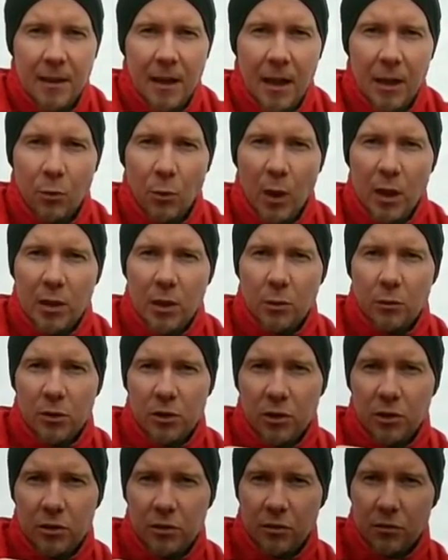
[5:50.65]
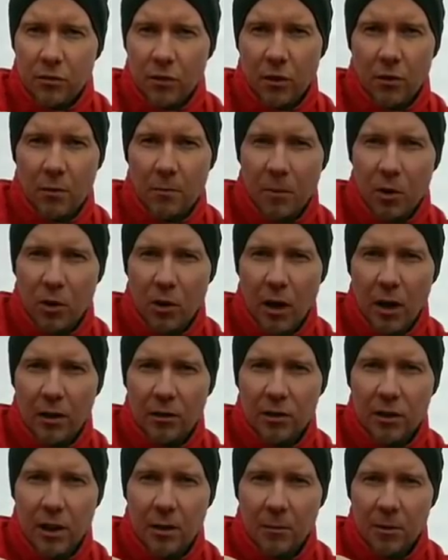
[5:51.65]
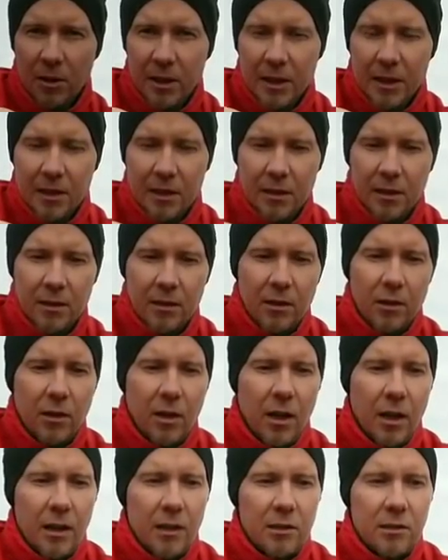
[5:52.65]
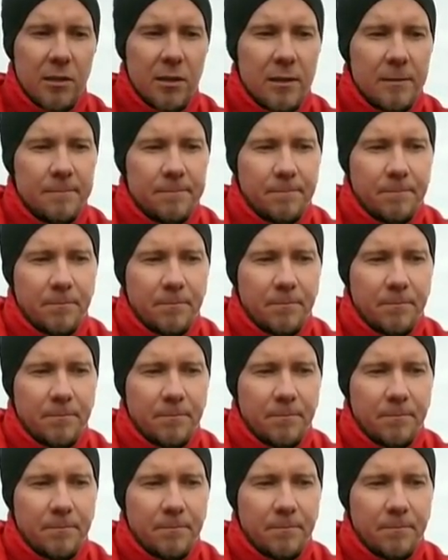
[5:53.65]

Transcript: Otherwise I would just throw a more understable disc on the hyzer.